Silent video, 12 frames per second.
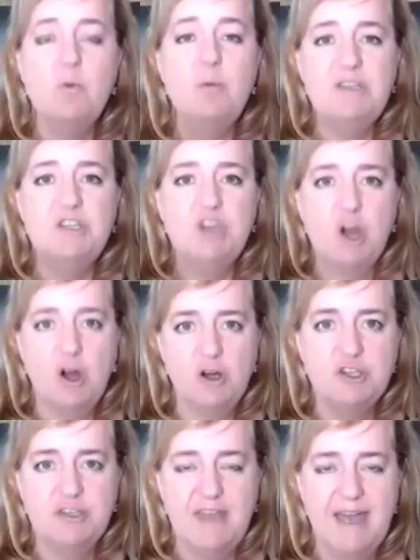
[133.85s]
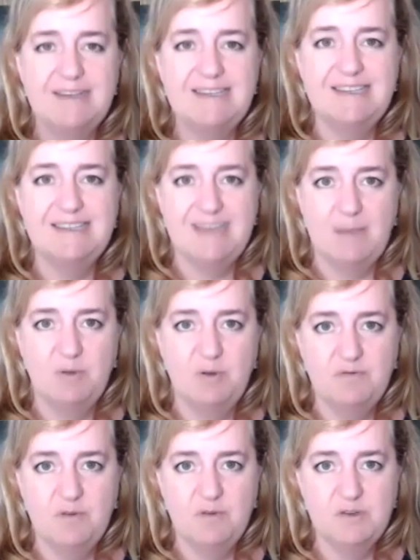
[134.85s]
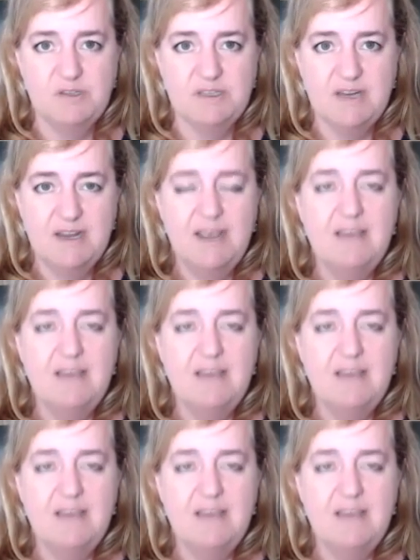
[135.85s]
will be charged that December 1st,